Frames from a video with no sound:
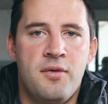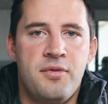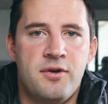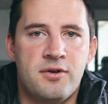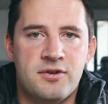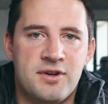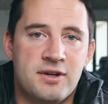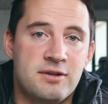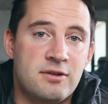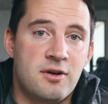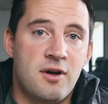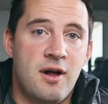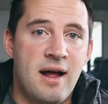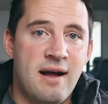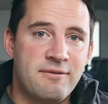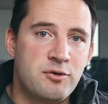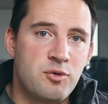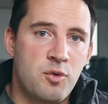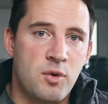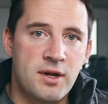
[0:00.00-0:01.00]
They're just like, look, I'll
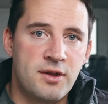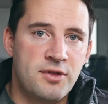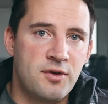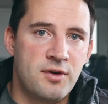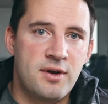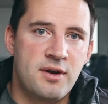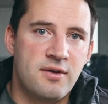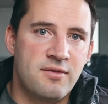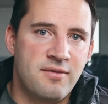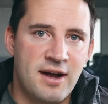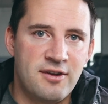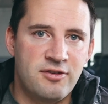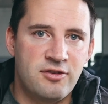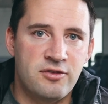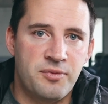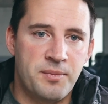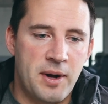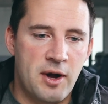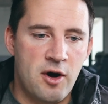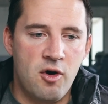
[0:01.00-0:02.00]
have 20, 30
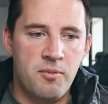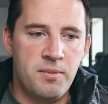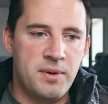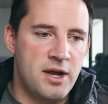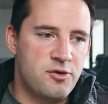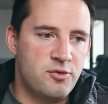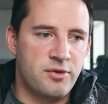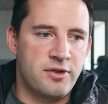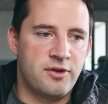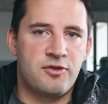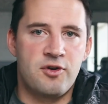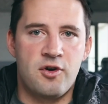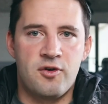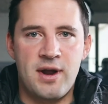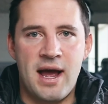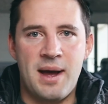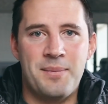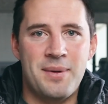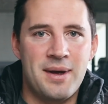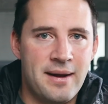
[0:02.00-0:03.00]
devices in my home, each with its
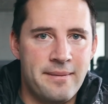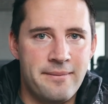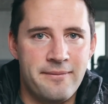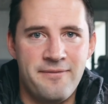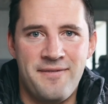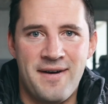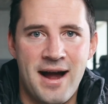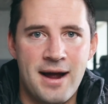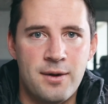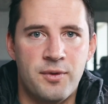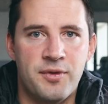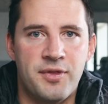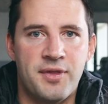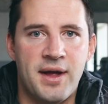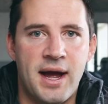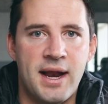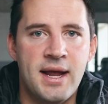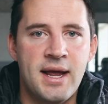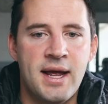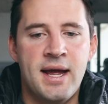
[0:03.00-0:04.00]
own app, and I'm fine with
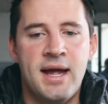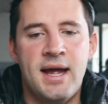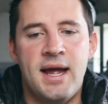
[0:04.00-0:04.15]
that.